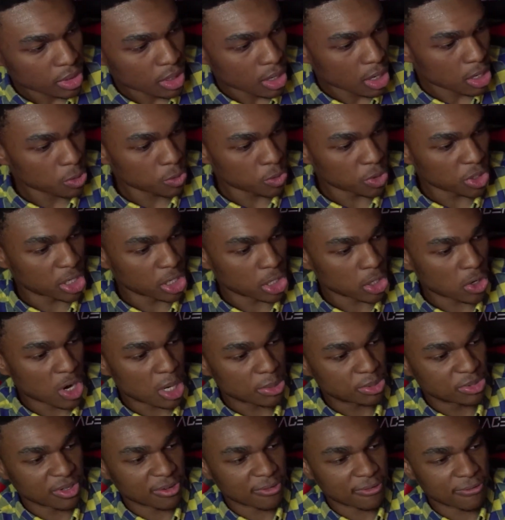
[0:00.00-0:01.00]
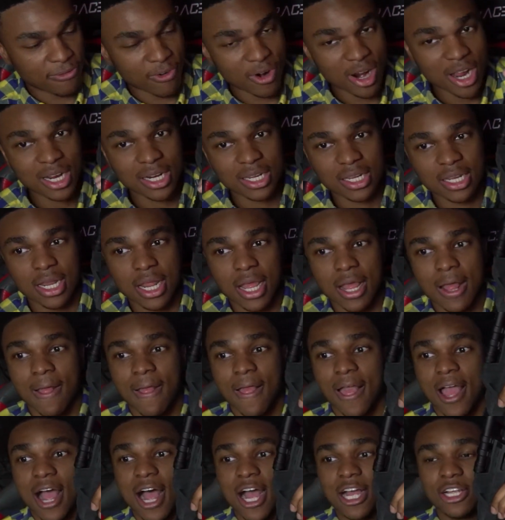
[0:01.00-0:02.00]
We're gonna go up to the front.
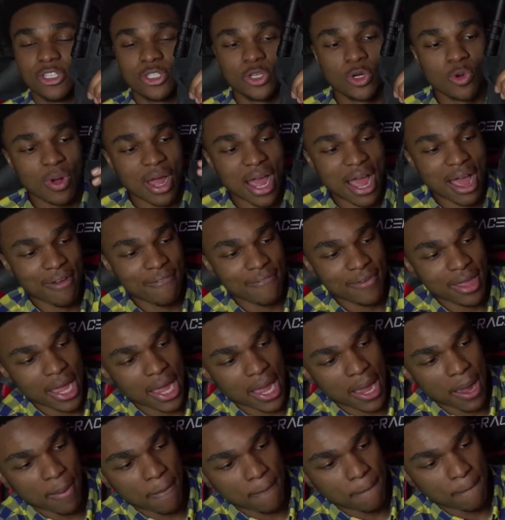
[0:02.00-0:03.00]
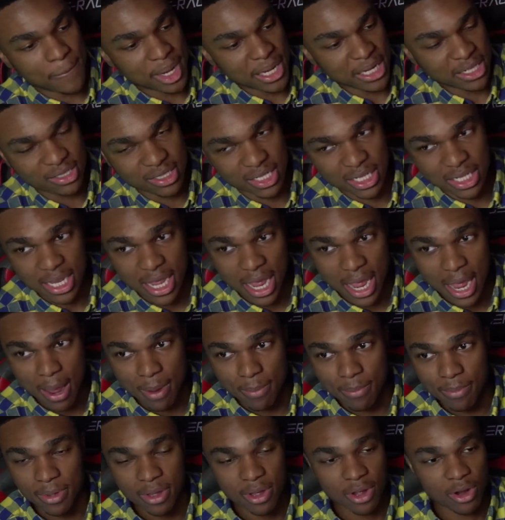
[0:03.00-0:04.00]
I do have a BCM
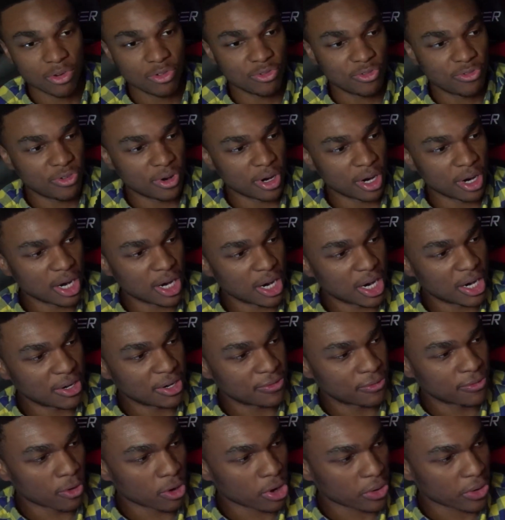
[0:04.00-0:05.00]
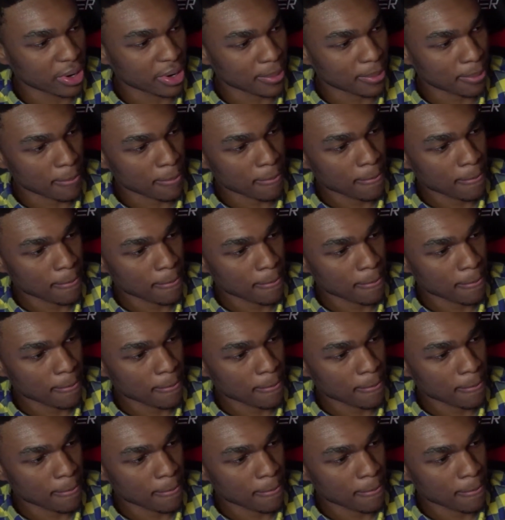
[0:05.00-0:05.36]
Foregrip.